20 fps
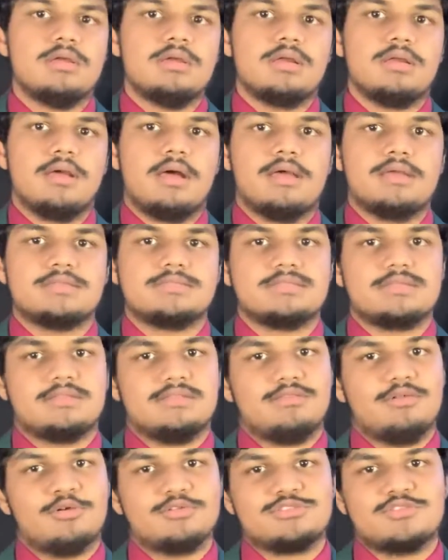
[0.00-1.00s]
Guys,
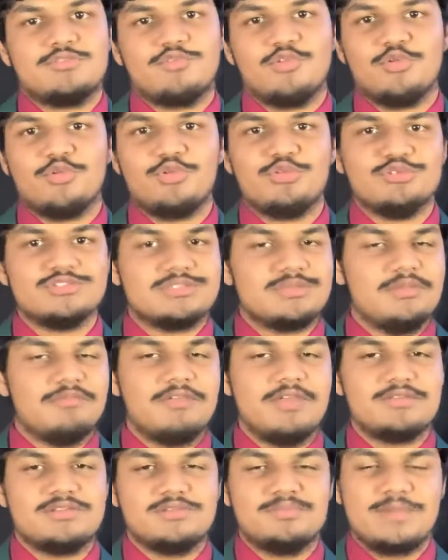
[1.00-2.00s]
those of you who used to
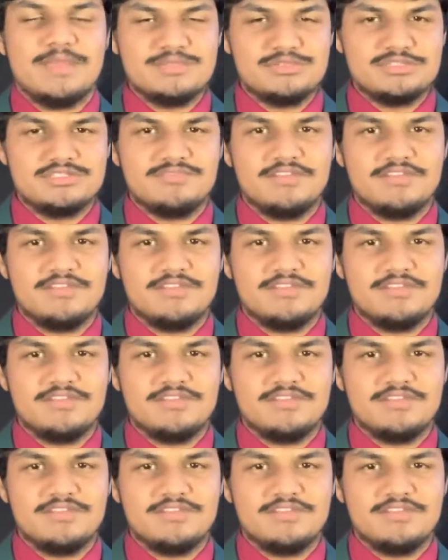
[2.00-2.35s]
be Patriots